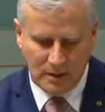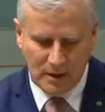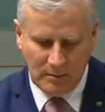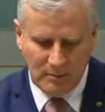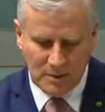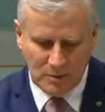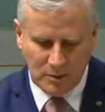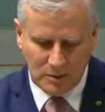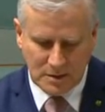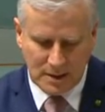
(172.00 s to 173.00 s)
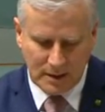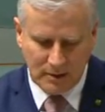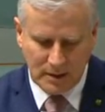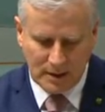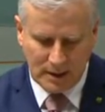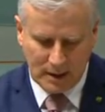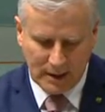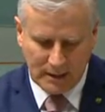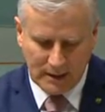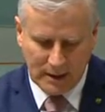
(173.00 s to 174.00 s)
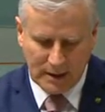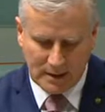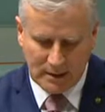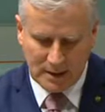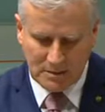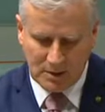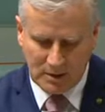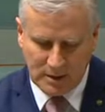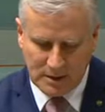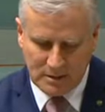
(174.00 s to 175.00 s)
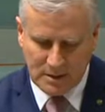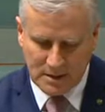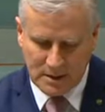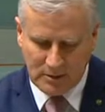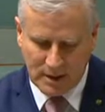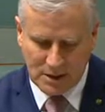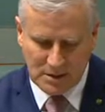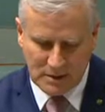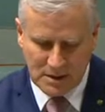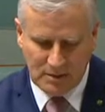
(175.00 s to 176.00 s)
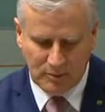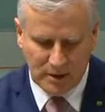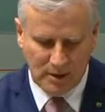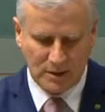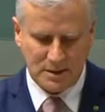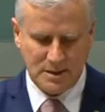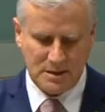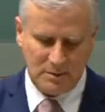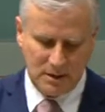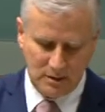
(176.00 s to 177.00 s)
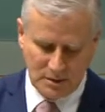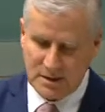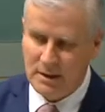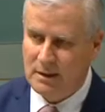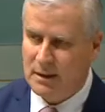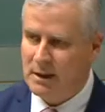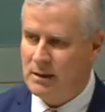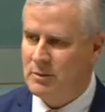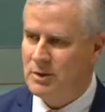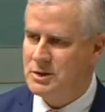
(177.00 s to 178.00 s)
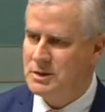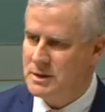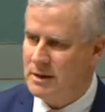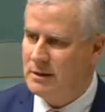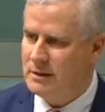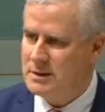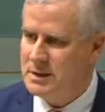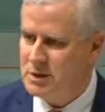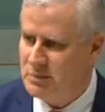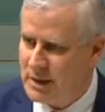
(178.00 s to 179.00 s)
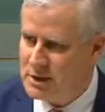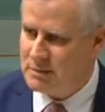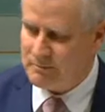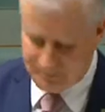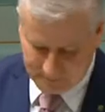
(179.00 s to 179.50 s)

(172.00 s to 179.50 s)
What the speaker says: The amendments will also allow the expedited consideration of a temporary licence to be used in an emergency situation,